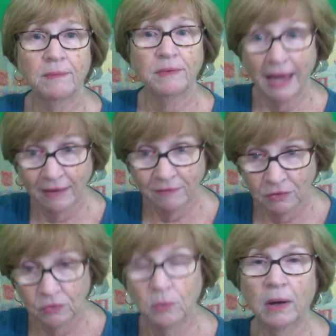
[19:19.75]
dive
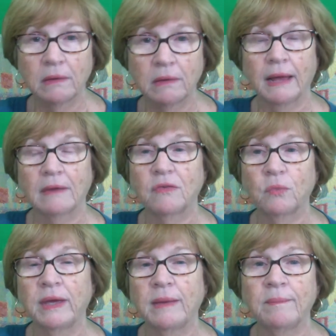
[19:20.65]
under the water and how to
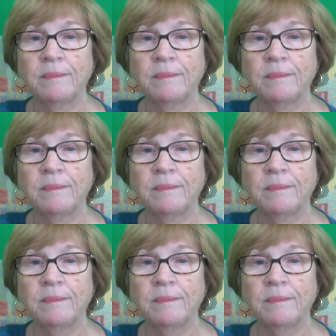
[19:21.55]
swim.